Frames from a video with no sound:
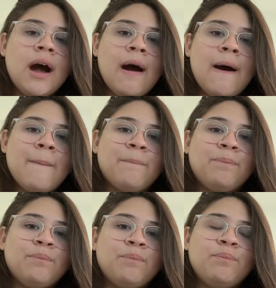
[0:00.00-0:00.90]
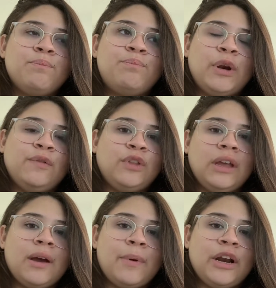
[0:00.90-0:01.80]
But if you
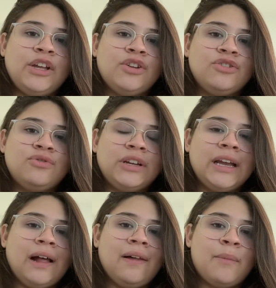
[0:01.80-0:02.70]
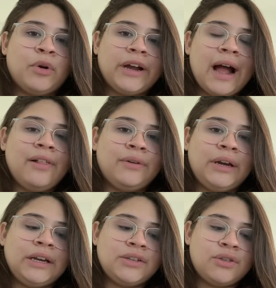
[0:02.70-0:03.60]
think about it, you're drinking a lot more
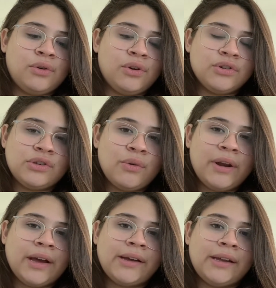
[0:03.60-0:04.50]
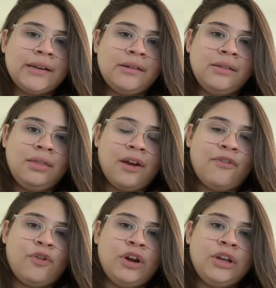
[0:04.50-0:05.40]
calories through your soda, and
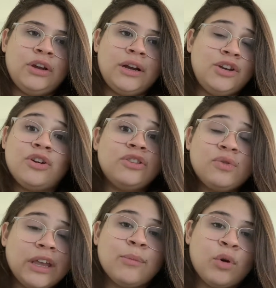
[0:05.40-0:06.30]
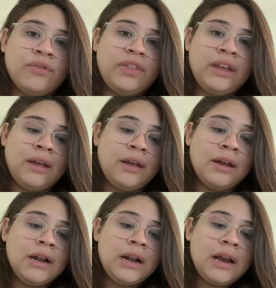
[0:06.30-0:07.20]
therefore you're drinking more of
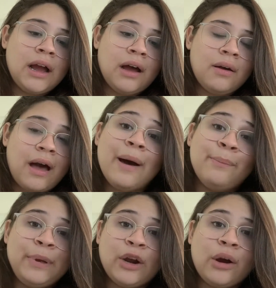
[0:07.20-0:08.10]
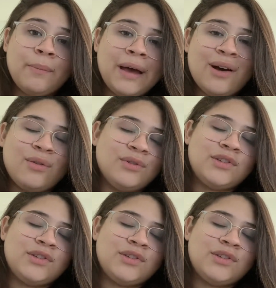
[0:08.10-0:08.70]
a bigger amount.